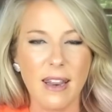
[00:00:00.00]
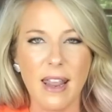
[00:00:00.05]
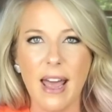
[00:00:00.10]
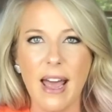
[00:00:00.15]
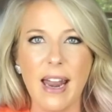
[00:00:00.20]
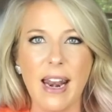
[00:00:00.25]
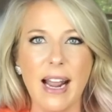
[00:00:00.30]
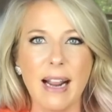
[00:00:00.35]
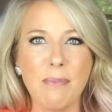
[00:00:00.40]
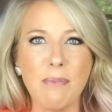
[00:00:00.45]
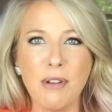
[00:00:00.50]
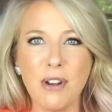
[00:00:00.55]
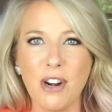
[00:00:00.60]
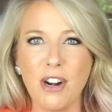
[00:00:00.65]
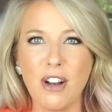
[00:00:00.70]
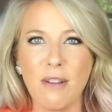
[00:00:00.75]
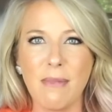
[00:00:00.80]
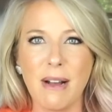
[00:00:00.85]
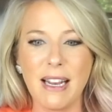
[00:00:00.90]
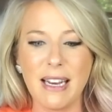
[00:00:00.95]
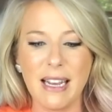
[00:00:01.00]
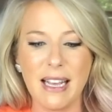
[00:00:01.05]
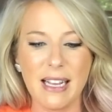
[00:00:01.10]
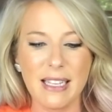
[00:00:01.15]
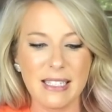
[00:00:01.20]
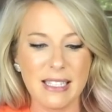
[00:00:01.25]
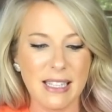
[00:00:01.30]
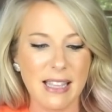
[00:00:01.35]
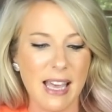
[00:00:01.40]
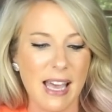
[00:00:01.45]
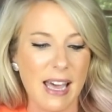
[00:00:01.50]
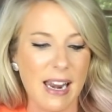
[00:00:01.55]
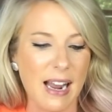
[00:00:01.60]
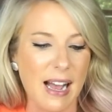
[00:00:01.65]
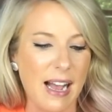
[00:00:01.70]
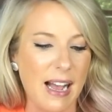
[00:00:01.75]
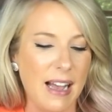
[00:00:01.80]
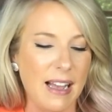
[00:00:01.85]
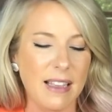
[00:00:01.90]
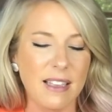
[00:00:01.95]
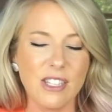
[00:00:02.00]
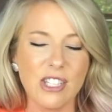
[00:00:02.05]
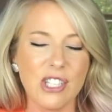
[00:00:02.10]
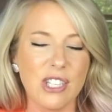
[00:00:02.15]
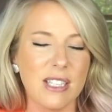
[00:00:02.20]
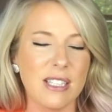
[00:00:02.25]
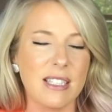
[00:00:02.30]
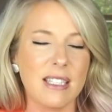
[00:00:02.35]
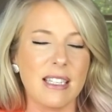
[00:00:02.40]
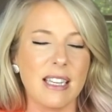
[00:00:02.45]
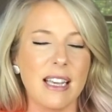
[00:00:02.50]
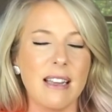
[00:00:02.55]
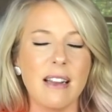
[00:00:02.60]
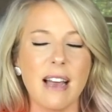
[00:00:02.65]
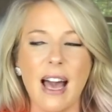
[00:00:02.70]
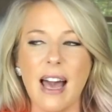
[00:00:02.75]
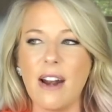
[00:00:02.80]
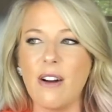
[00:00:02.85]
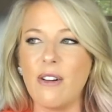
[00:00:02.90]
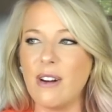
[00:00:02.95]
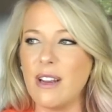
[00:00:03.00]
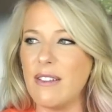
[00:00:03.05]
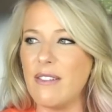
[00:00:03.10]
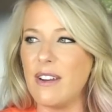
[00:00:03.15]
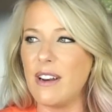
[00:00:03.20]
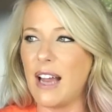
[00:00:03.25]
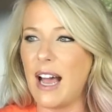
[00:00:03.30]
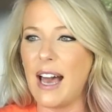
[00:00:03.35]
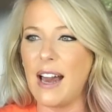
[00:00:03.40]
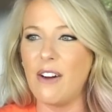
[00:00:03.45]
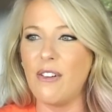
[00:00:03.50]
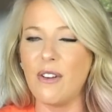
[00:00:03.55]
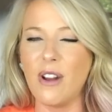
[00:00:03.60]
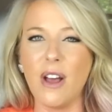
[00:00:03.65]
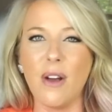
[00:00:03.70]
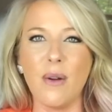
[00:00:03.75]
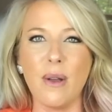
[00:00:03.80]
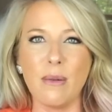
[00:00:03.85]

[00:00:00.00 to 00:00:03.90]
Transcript: that I put it on my desk, that I don't know.